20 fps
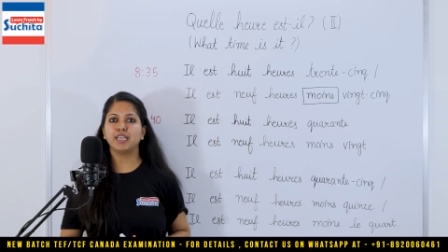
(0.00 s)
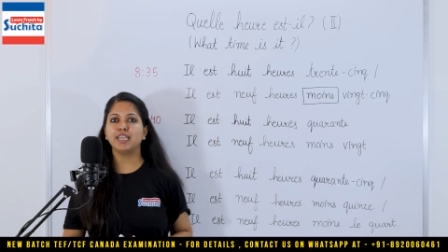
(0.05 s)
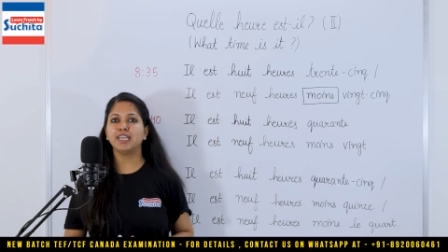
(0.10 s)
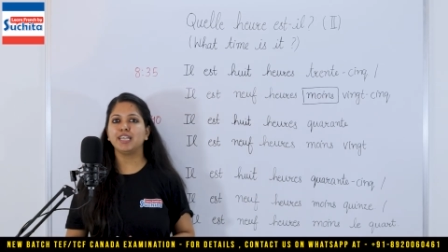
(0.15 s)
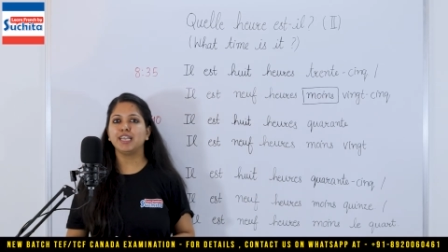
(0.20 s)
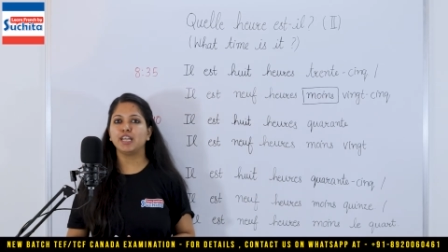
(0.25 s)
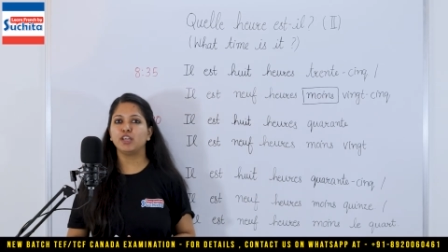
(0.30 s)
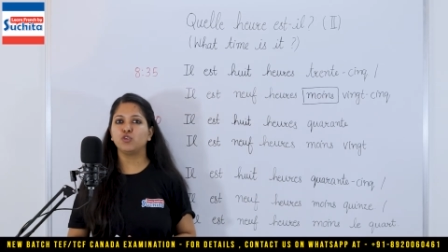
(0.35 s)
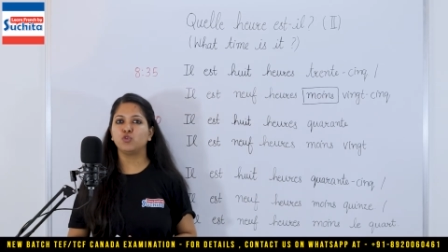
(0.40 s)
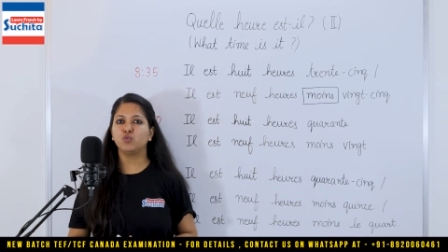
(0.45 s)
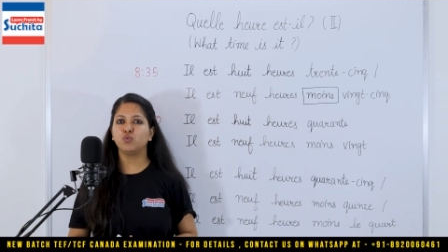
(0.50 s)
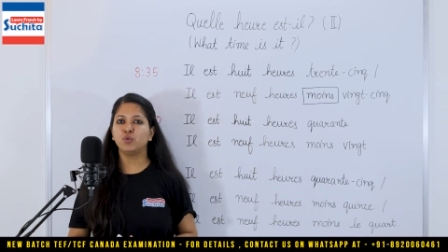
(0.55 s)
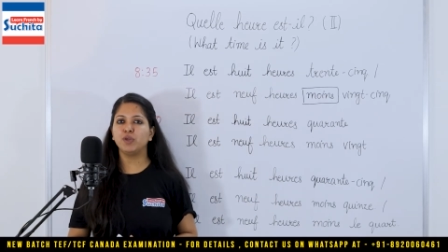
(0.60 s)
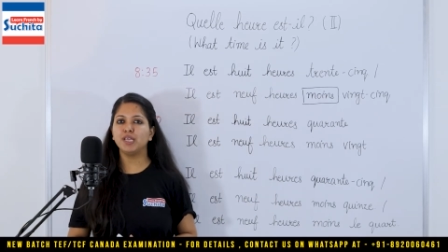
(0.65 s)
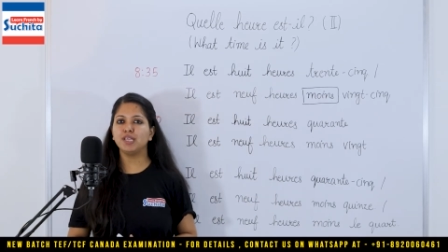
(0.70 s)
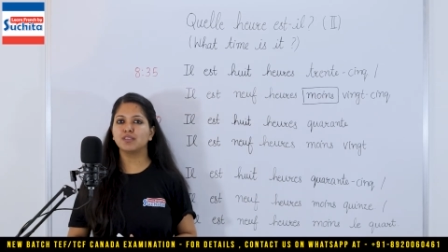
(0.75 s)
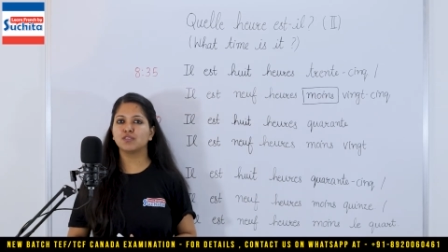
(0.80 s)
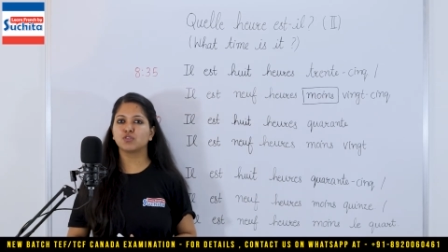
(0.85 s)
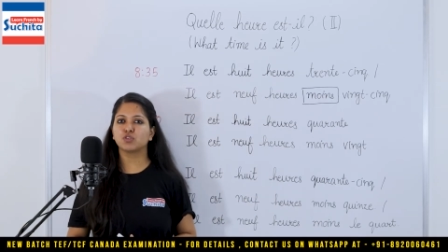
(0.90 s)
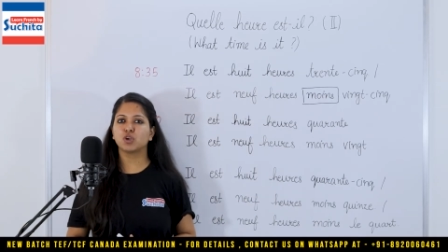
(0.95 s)
Il est
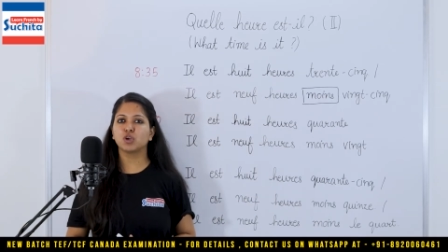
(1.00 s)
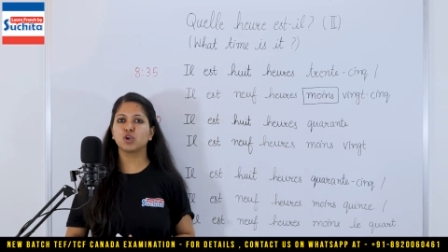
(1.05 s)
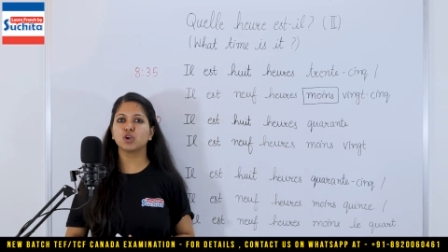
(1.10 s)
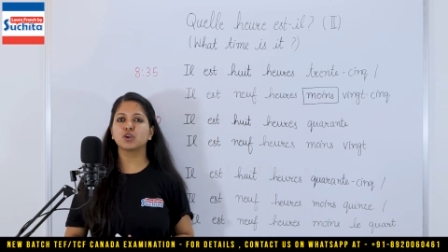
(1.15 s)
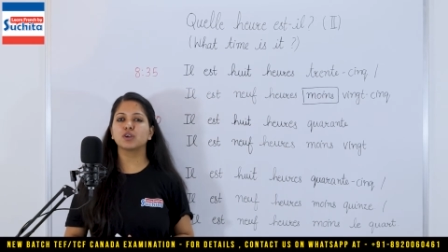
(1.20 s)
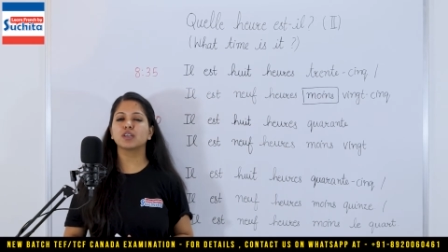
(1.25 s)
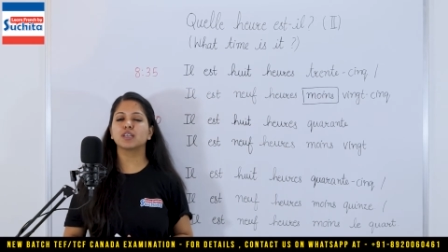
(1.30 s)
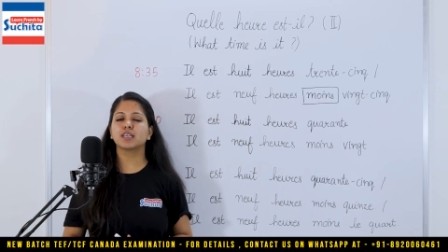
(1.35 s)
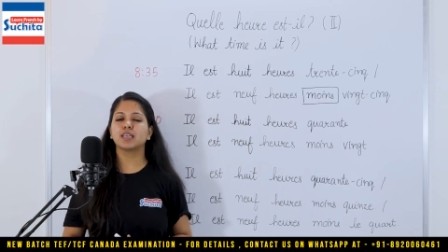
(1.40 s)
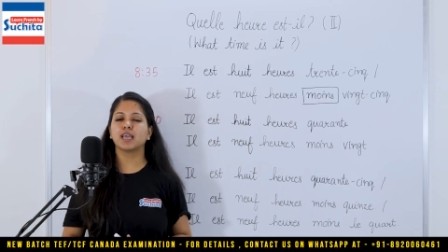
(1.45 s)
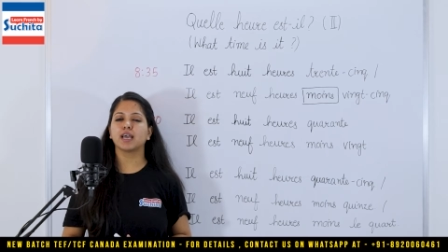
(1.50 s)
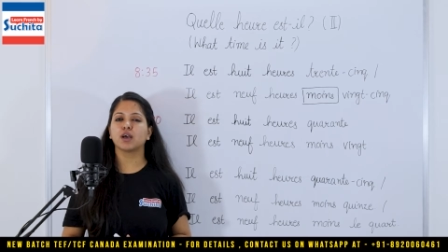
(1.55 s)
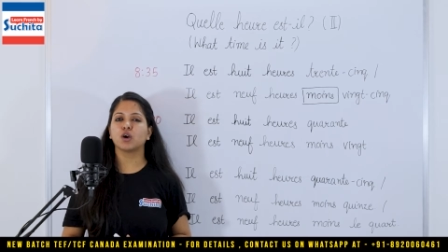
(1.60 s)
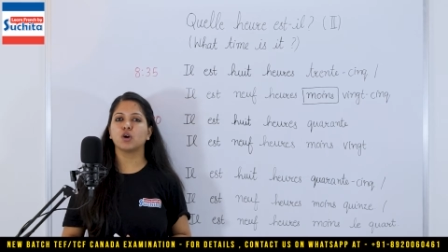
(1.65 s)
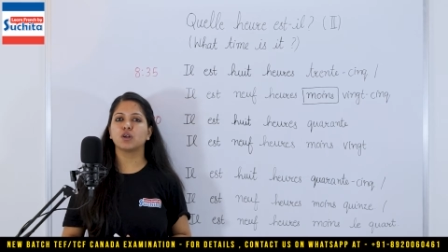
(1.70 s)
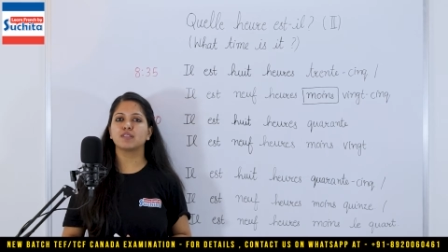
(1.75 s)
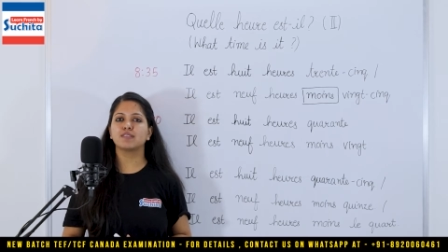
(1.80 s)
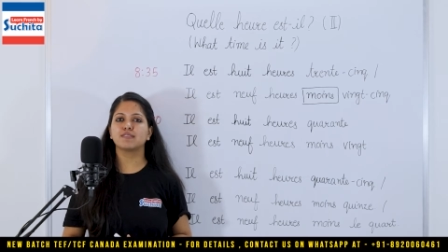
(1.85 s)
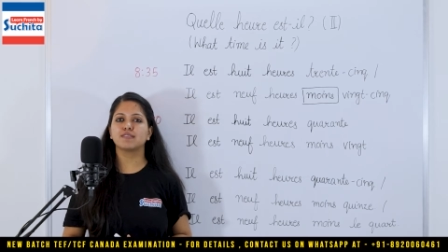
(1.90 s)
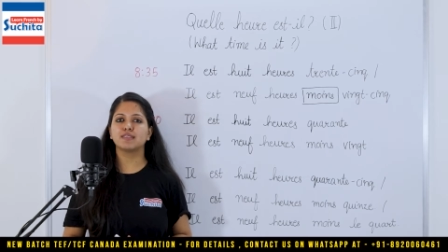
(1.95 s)

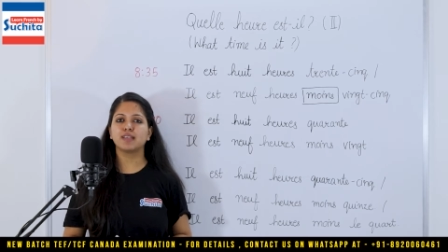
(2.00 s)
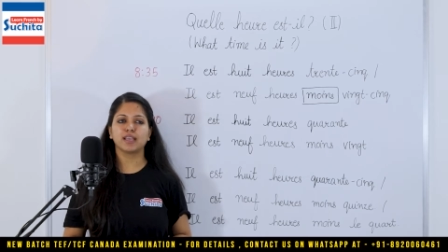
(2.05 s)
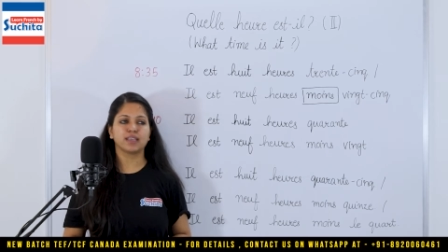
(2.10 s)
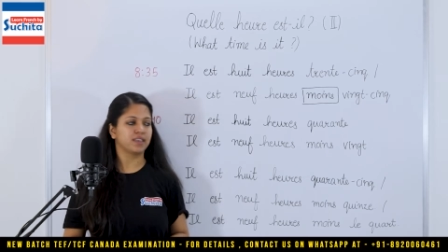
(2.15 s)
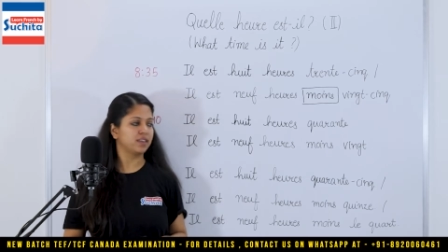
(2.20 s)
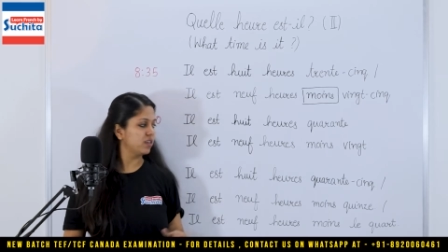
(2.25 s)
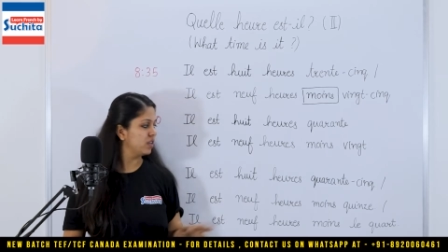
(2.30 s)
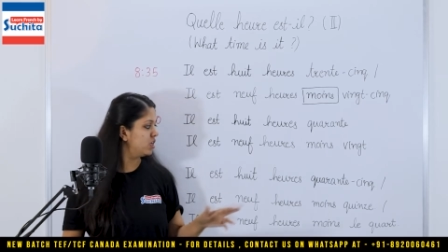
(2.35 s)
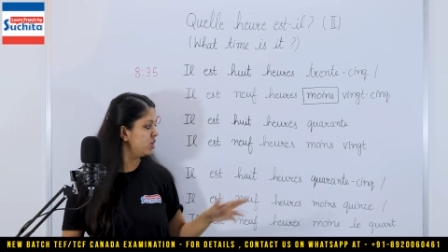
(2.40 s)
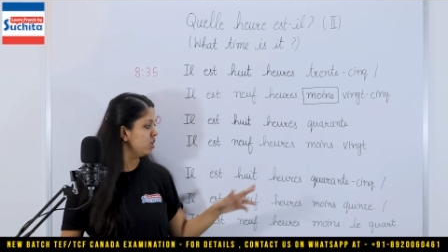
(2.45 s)
8h45.